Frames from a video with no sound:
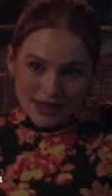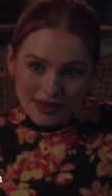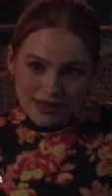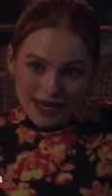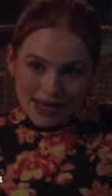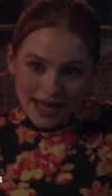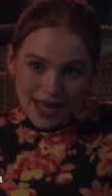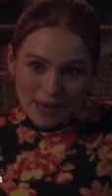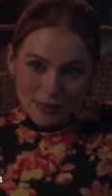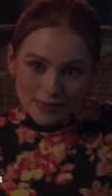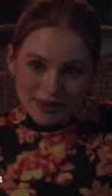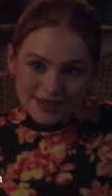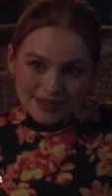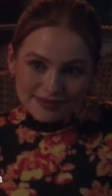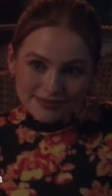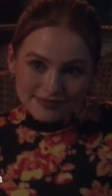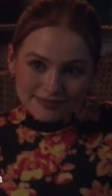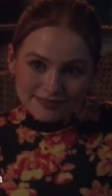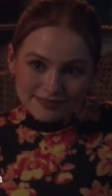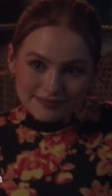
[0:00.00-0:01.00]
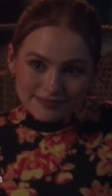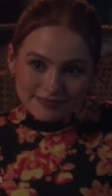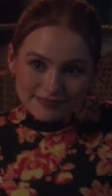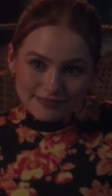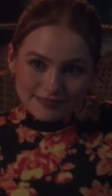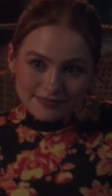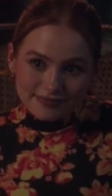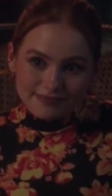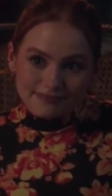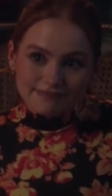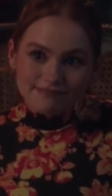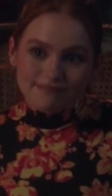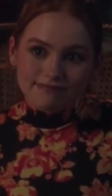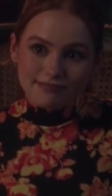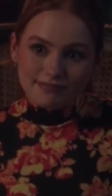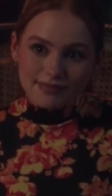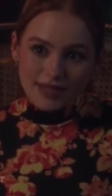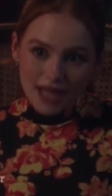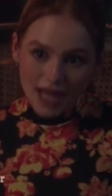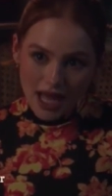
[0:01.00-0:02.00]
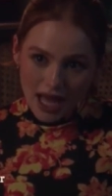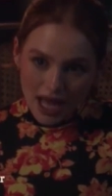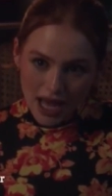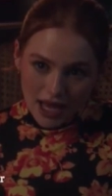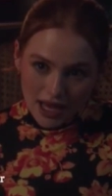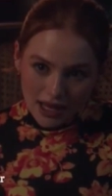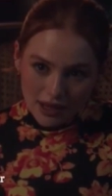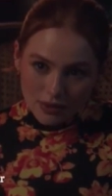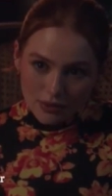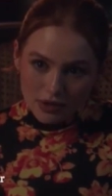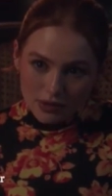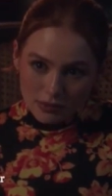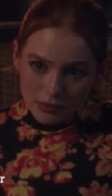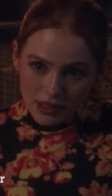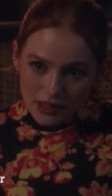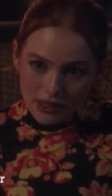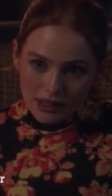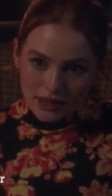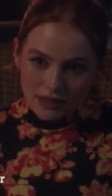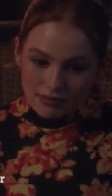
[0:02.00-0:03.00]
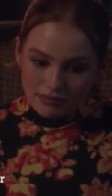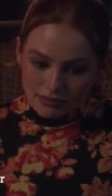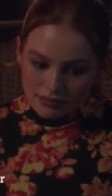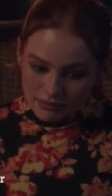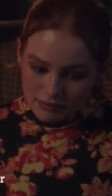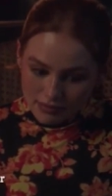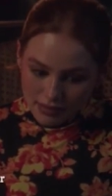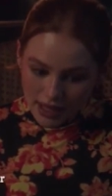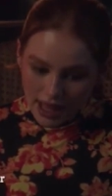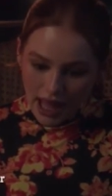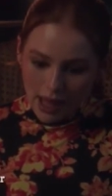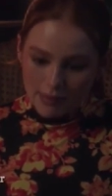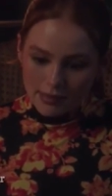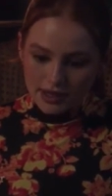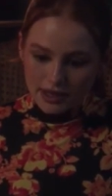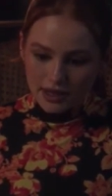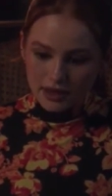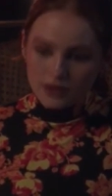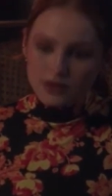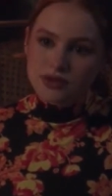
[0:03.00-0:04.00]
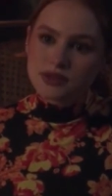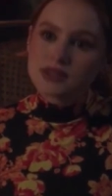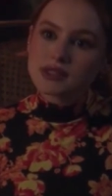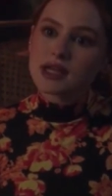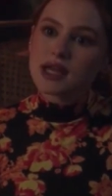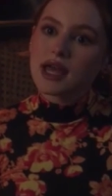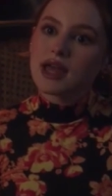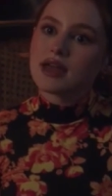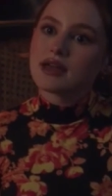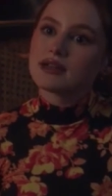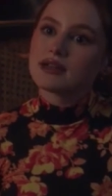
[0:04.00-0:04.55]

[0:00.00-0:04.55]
to make that happen. I would be Abigail's,